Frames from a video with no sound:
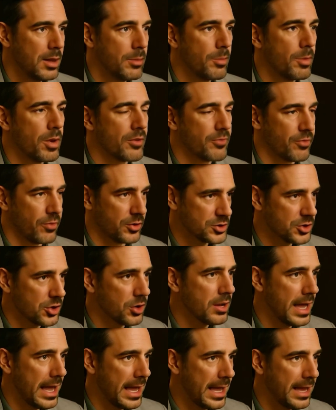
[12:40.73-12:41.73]
But for
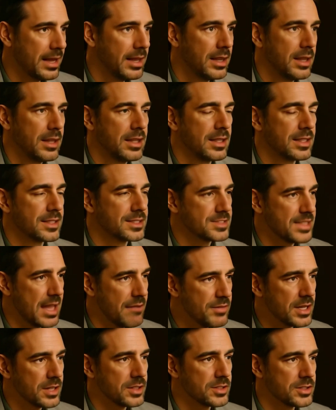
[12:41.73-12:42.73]
siRNA, the
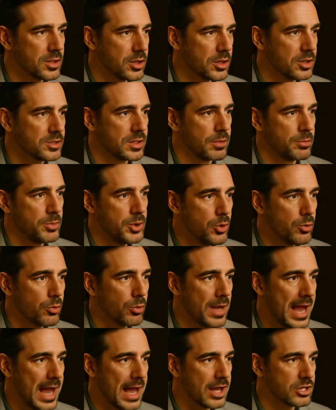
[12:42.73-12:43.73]
safety concerns, immune
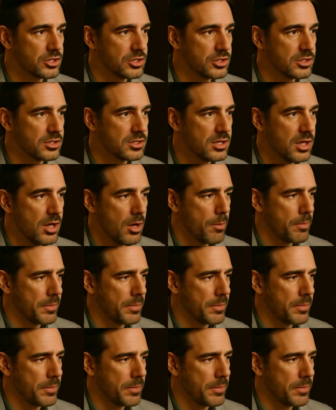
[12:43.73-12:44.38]
reactions,